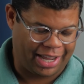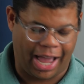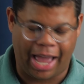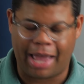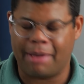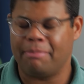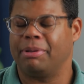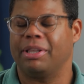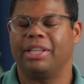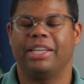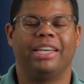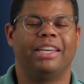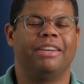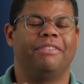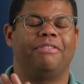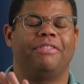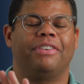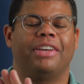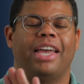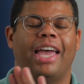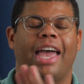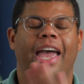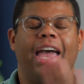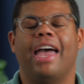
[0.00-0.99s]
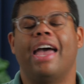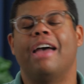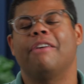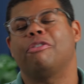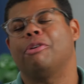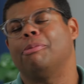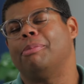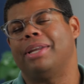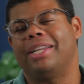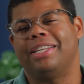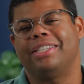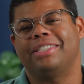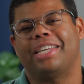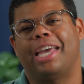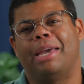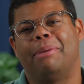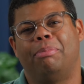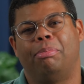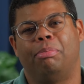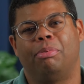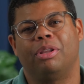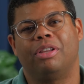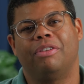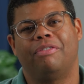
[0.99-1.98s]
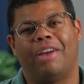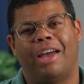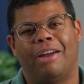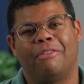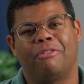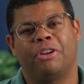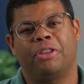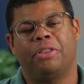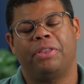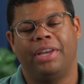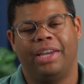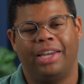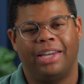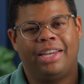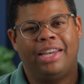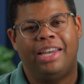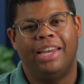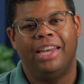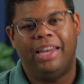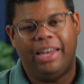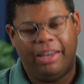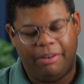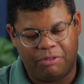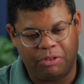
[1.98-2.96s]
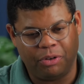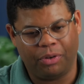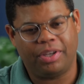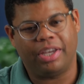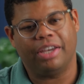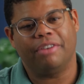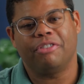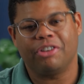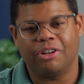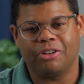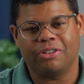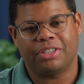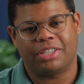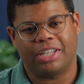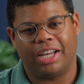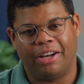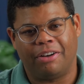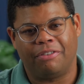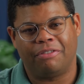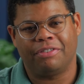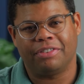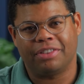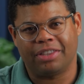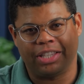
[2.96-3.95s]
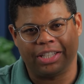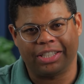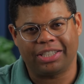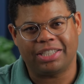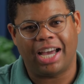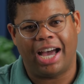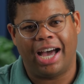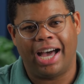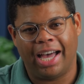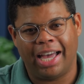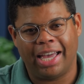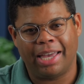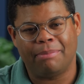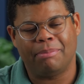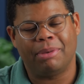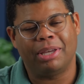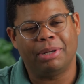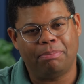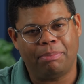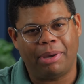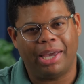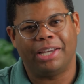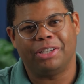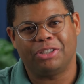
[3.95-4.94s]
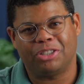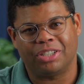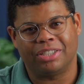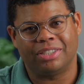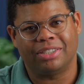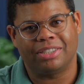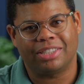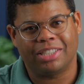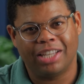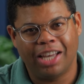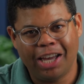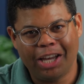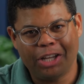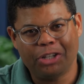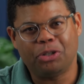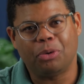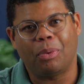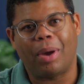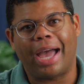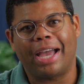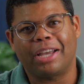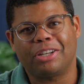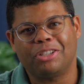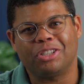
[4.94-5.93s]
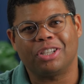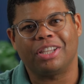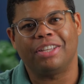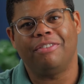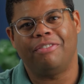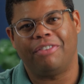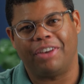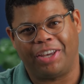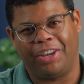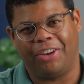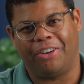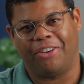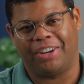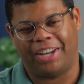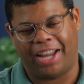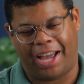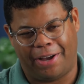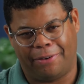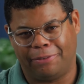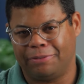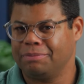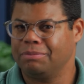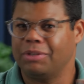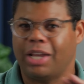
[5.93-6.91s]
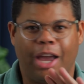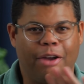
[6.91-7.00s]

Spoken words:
I believe everybody's capable of everything if you give yourself the time and patience to actually figure it out.